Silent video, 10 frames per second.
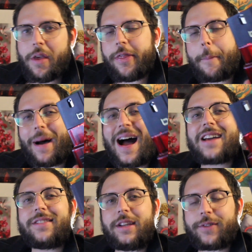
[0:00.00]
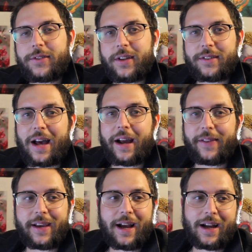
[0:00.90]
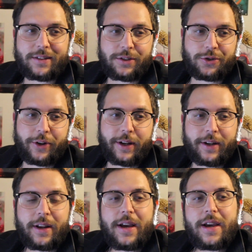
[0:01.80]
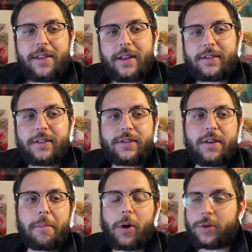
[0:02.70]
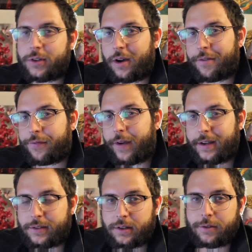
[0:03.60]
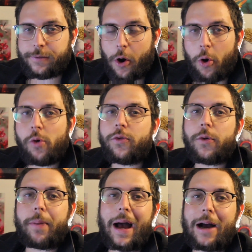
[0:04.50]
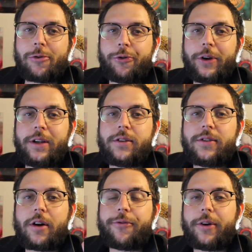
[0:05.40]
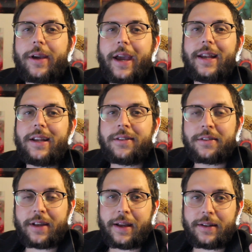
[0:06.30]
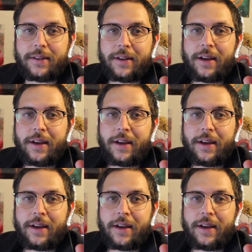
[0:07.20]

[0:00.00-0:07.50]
The box even says highly concentrated. This is the most offensive, overpowering, suffocating scent.